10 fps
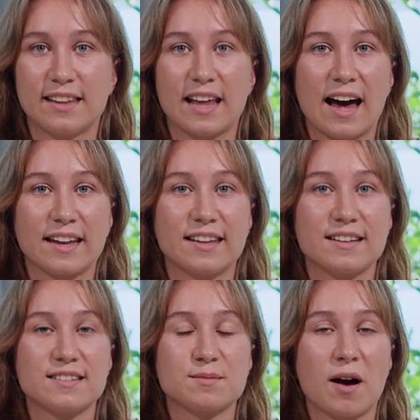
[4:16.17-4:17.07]
that
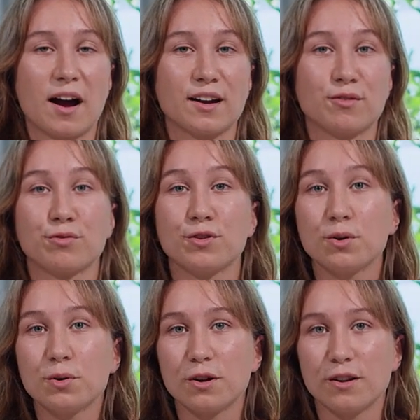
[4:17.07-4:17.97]
this might
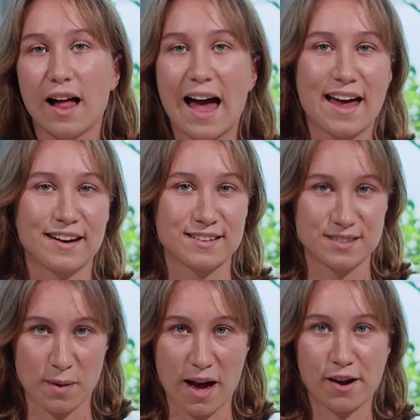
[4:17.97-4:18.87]
fuel and
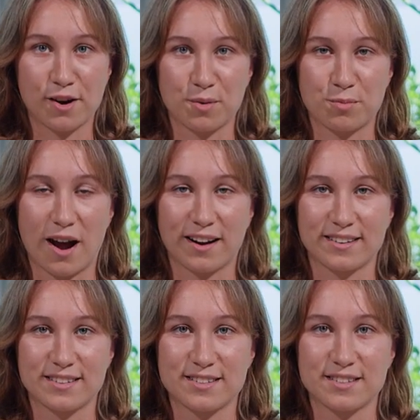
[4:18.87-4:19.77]
inspire your
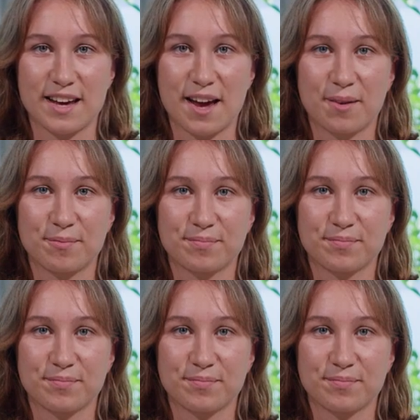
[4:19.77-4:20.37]
practice today.